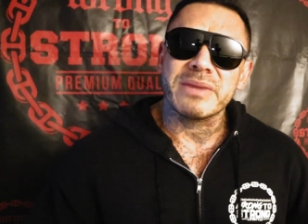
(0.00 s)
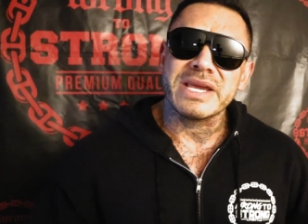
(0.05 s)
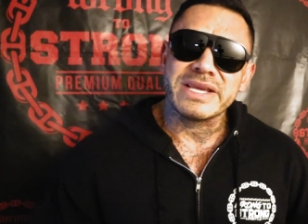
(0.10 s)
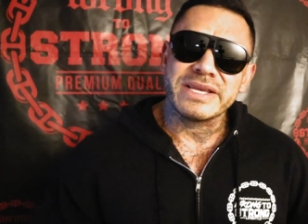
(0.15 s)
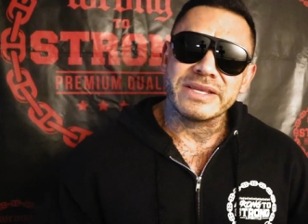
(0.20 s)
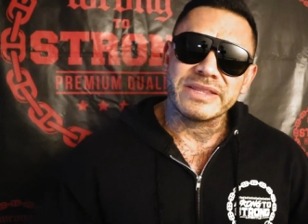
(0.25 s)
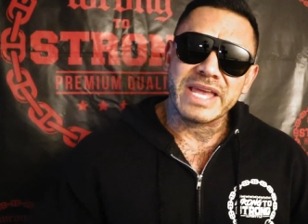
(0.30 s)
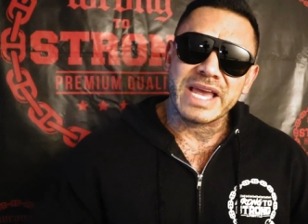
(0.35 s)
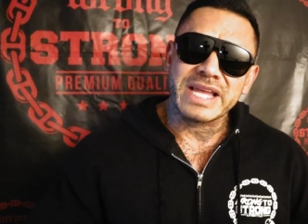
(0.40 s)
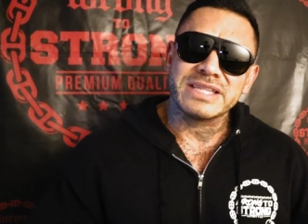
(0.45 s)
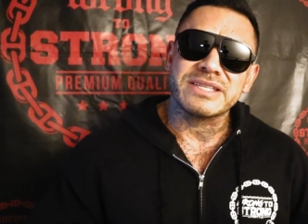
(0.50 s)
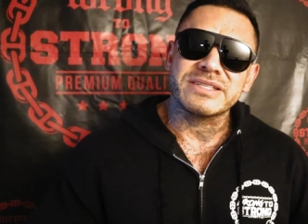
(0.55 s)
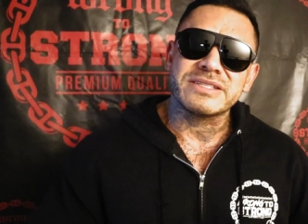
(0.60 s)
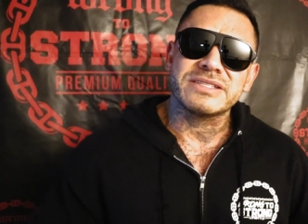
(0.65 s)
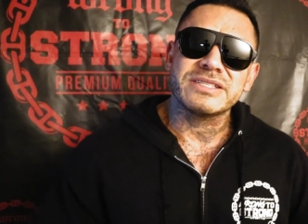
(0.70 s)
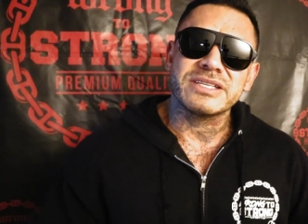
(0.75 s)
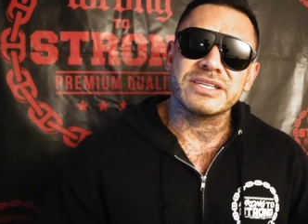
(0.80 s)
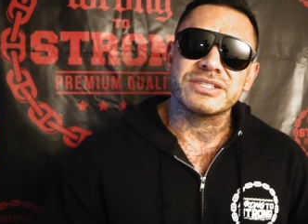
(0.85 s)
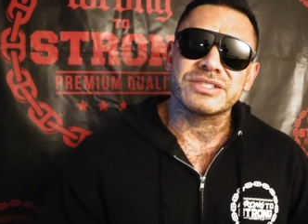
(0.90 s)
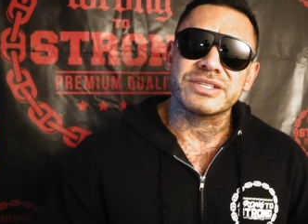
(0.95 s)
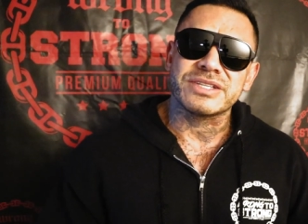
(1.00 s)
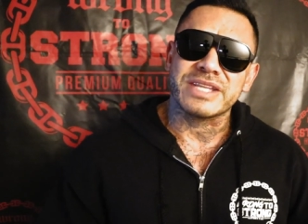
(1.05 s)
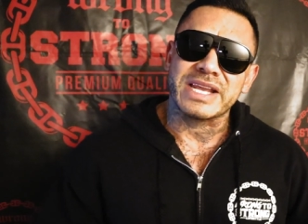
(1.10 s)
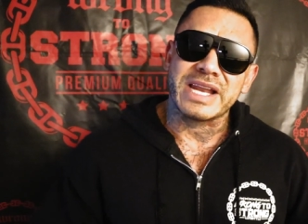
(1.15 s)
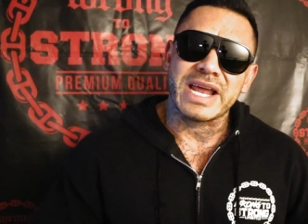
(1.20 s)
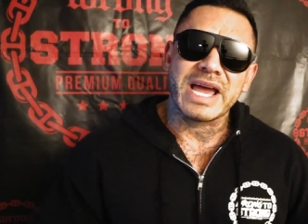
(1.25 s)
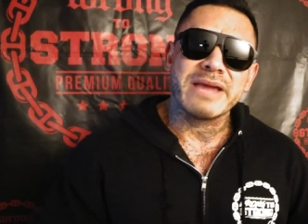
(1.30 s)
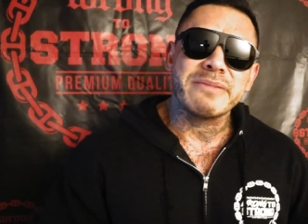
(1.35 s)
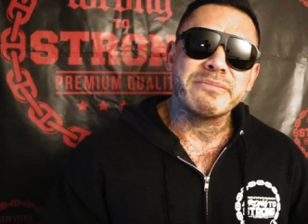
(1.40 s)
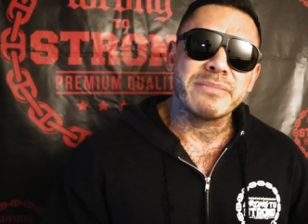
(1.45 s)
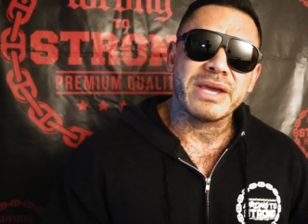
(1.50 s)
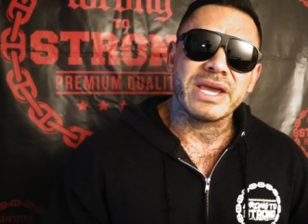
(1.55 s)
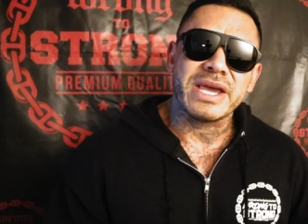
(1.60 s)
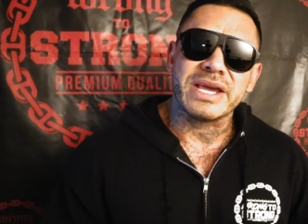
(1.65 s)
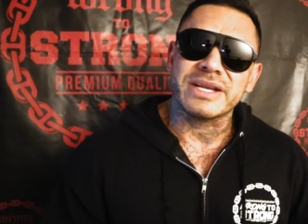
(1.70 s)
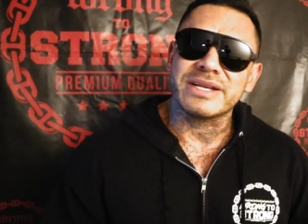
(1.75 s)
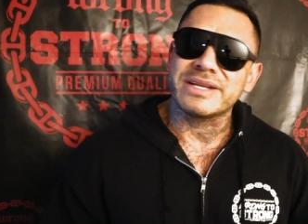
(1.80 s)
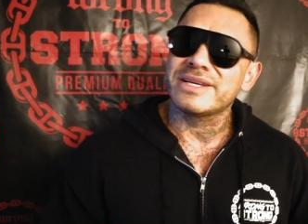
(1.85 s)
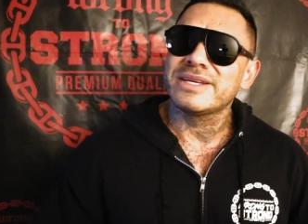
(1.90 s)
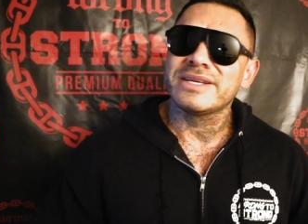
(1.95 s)
making that decision that I
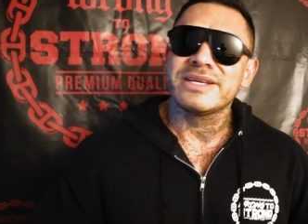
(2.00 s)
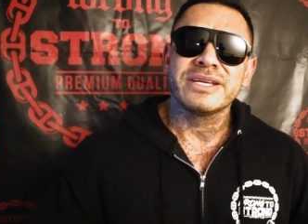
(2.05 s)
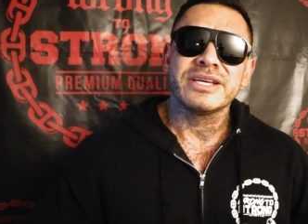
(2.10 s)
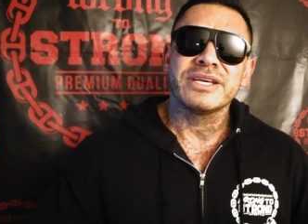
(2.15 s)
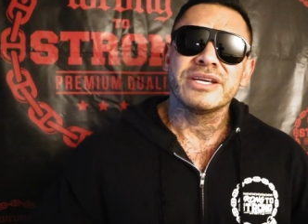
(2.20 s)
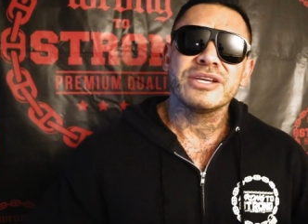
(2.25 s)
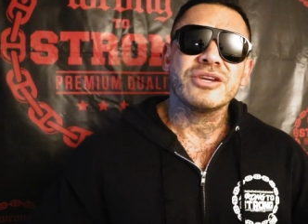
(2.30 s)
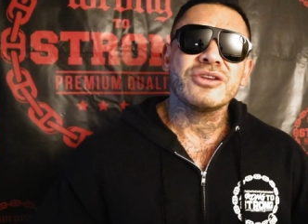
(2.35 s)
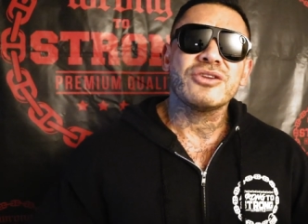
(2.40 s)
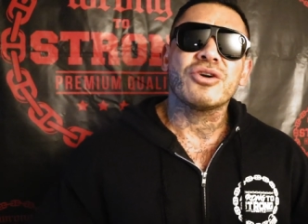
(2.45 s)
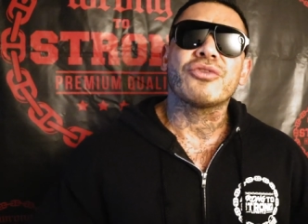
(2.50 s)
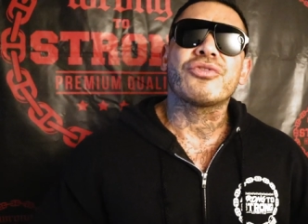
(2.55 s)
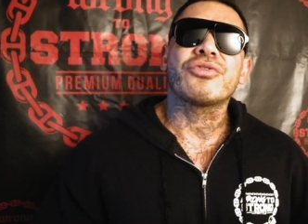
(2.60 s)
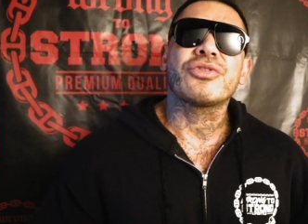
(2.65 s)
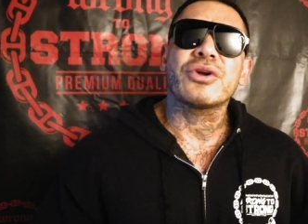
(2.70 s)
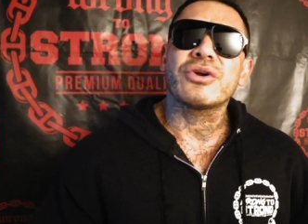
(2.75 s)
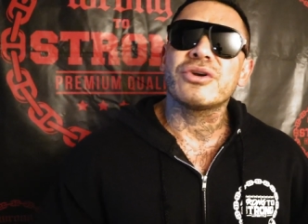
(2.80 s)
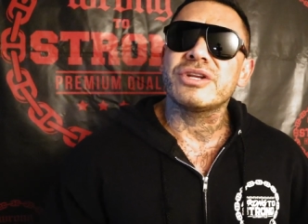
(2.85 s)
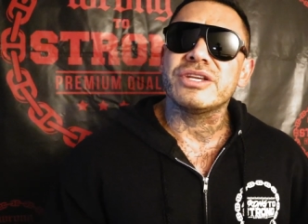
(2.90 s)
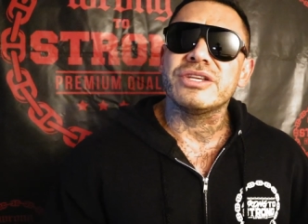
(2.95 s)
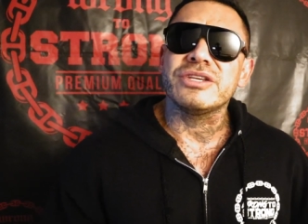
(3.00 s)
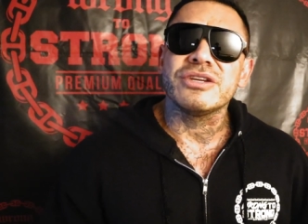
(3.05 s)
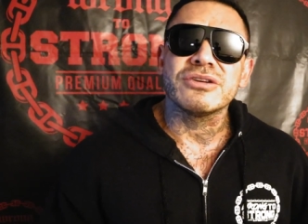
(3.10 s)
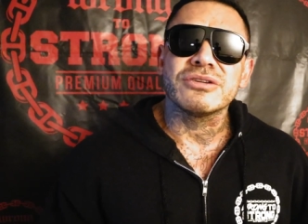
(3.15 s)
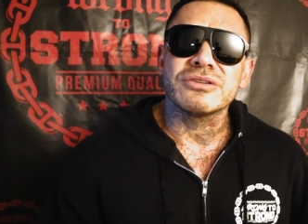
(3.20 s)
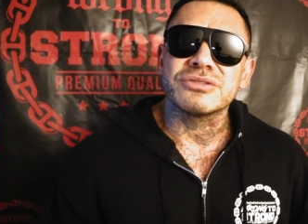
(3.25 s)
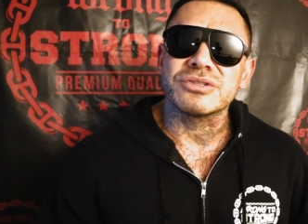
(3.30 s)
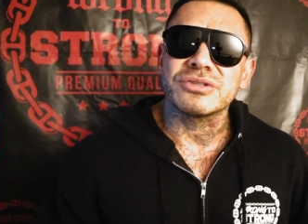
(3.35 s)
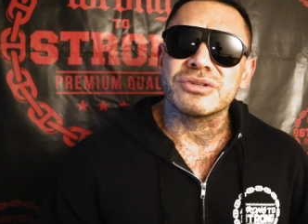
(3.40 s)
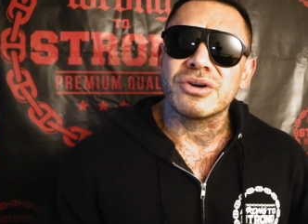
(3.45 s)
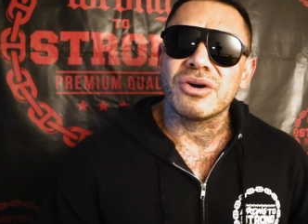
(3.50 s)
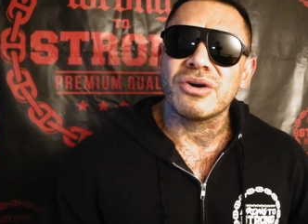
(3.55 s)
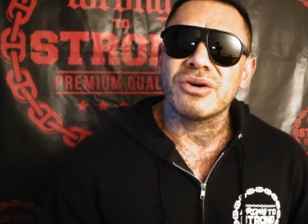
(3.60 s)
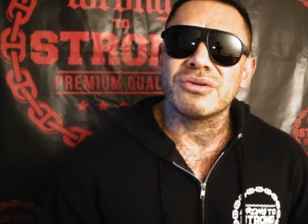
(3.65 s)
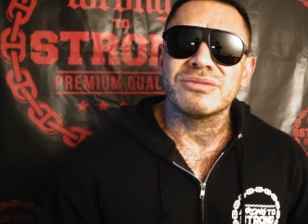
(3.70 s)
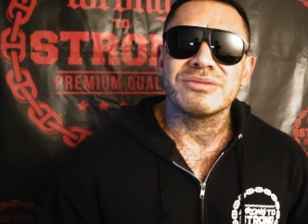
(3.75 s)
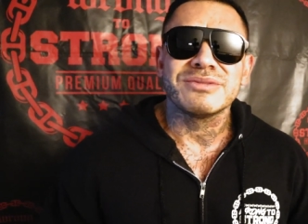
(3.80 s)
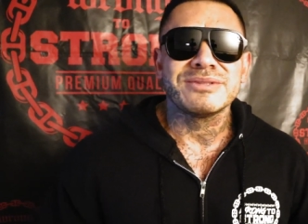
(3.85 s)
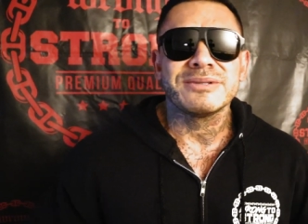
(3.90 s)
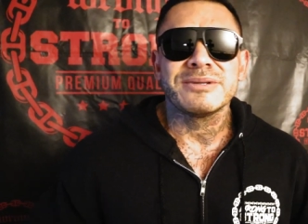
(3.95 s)
made, you know, 30 years
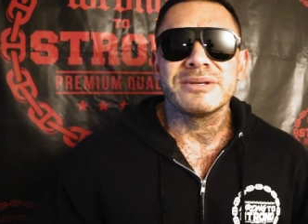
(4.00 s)
ago,